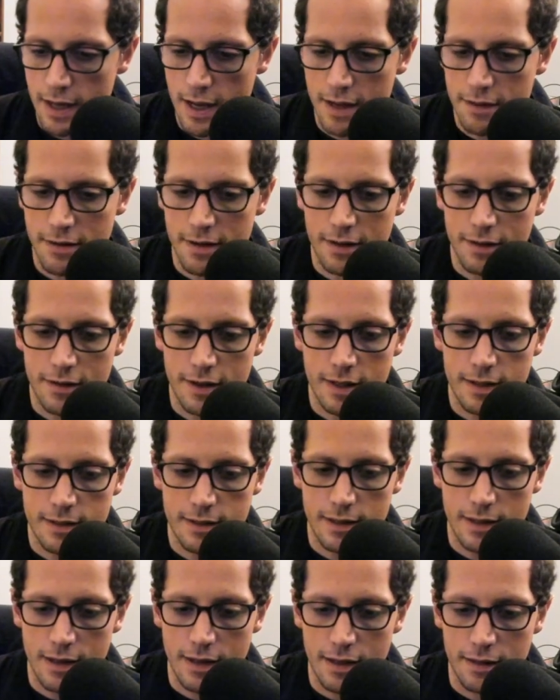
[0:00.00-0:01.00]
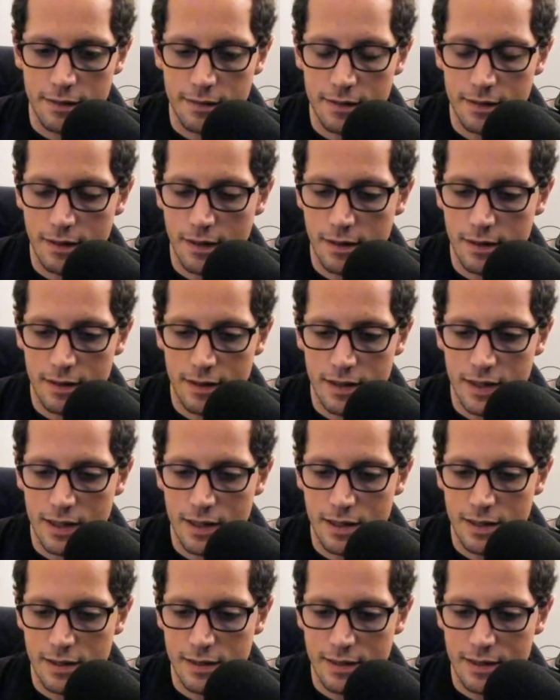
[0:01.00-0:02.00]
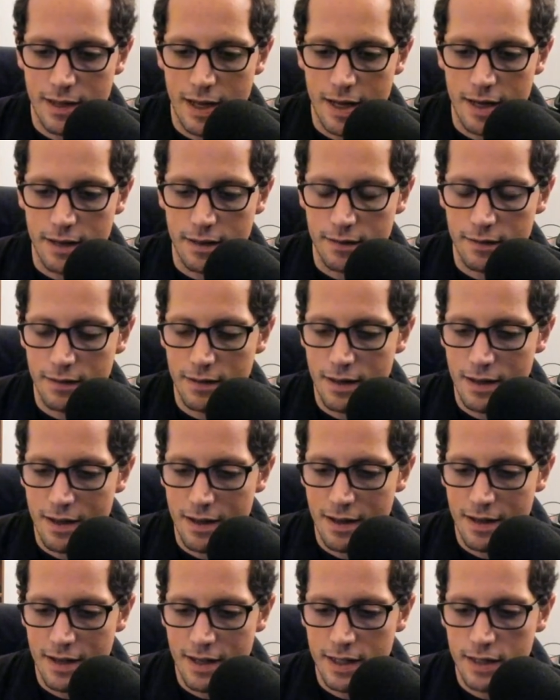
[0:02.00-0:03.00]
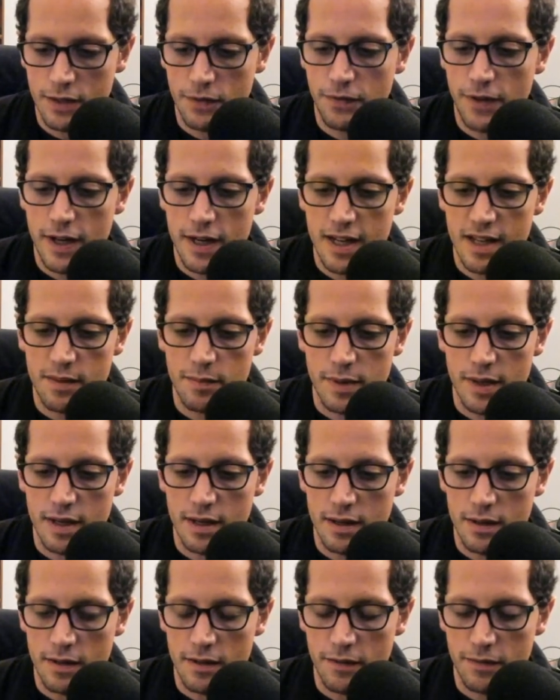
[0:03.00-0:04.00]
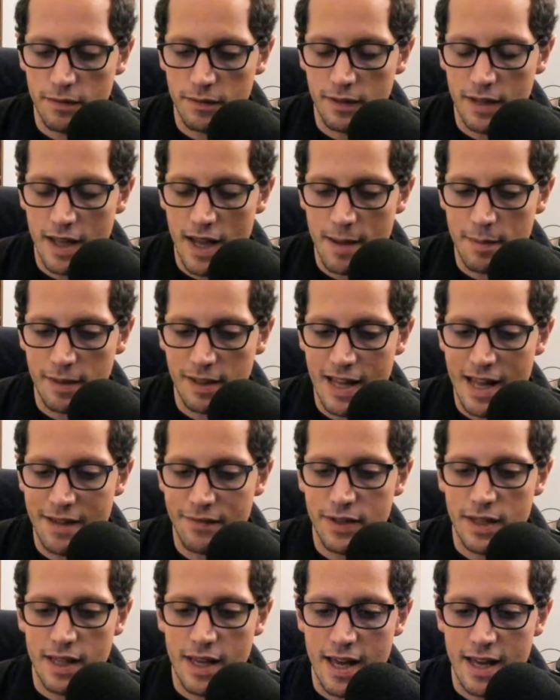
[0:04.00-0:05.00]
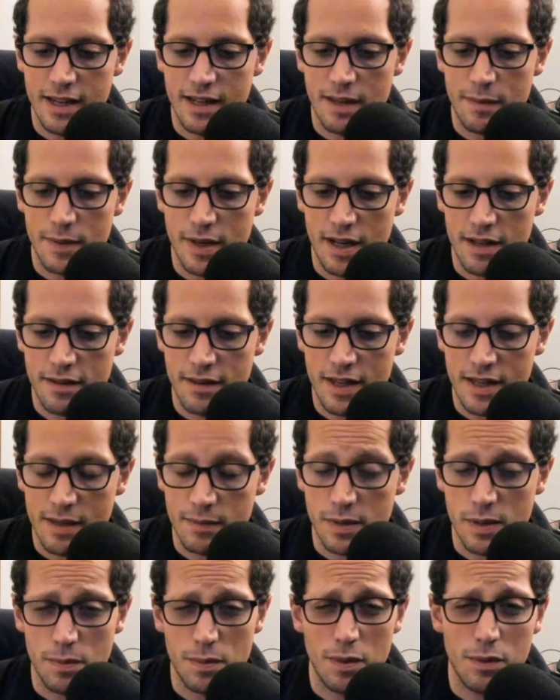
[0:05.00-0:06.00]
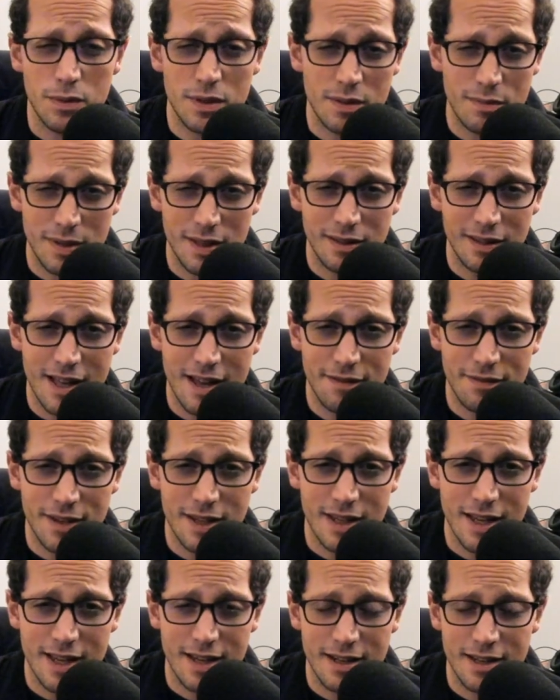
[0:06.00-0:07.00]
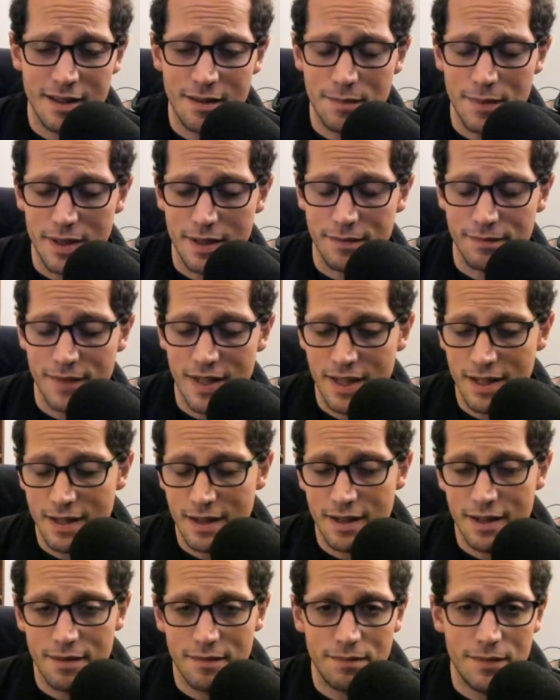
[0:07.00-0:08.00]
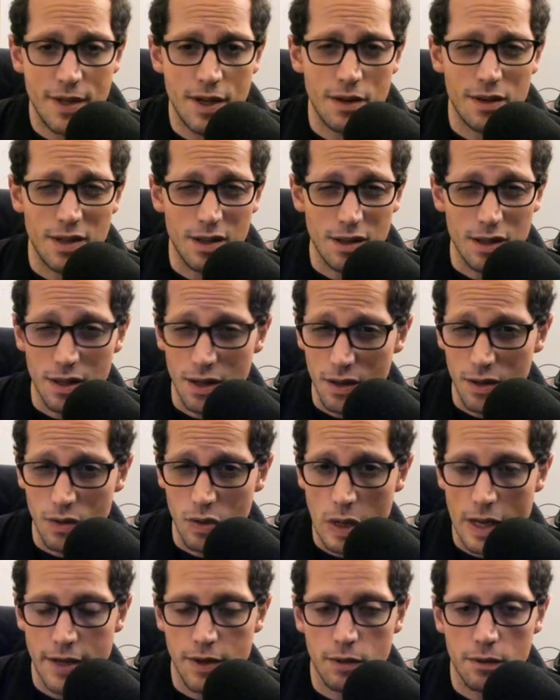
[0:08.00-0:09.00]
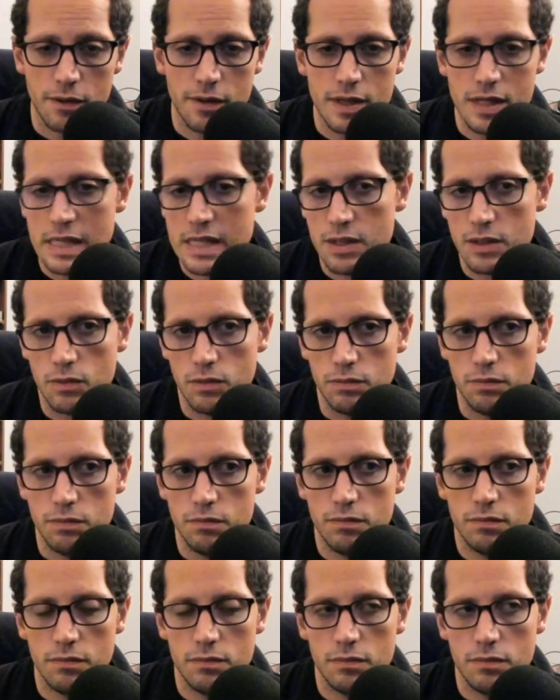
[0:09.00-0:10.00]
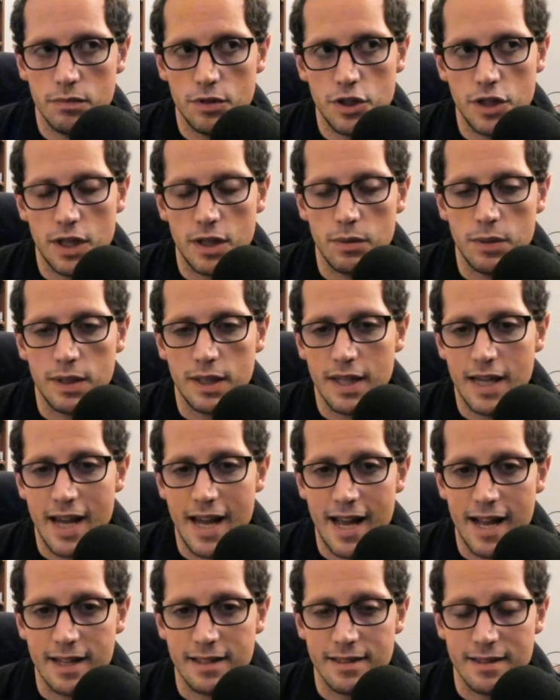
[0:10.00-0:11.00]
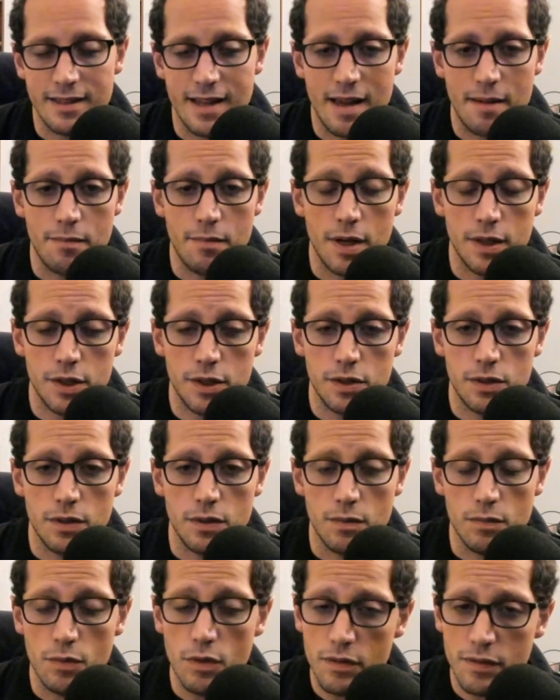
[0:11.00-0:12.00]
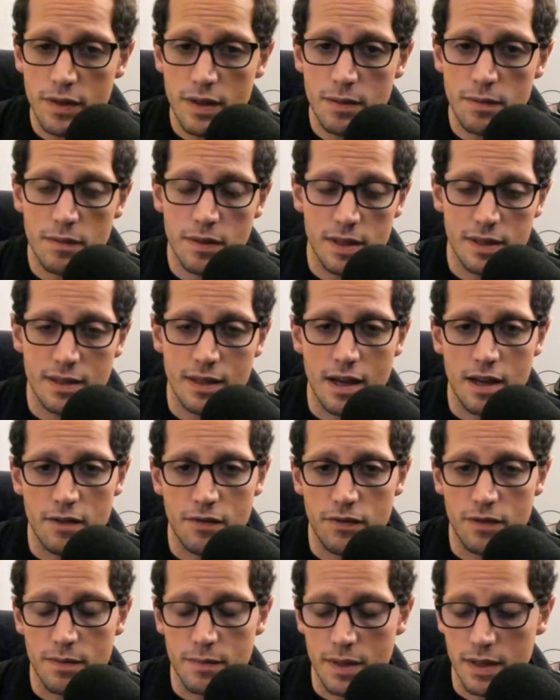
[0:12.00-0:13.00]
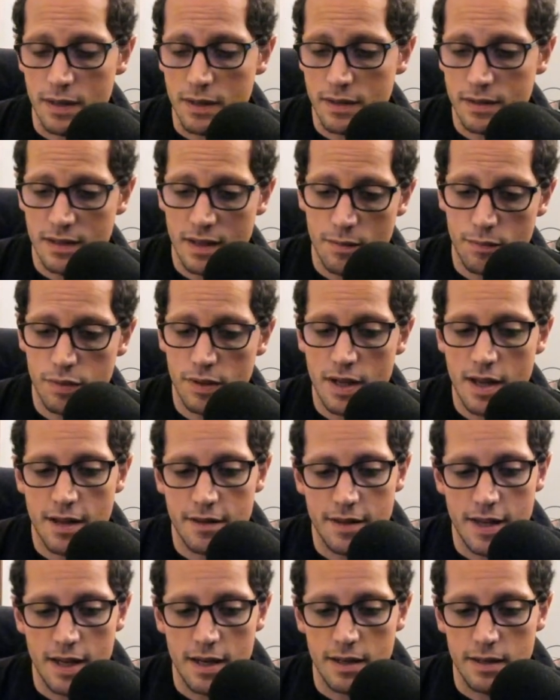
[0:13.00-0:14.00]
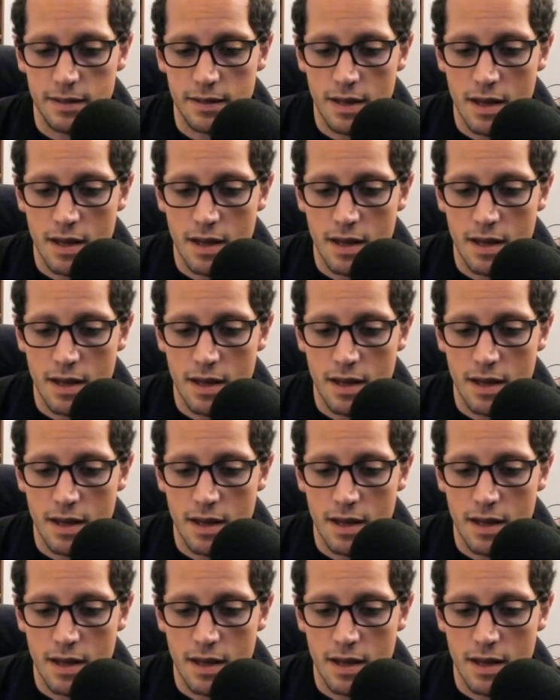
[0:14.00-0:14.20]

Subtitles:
think that he's funny, but I'm laughing at him, and I think I'm supposed to be laughing at him, and there you go. I don't think he genuinely adds that much to the movie, aside from a subplot that is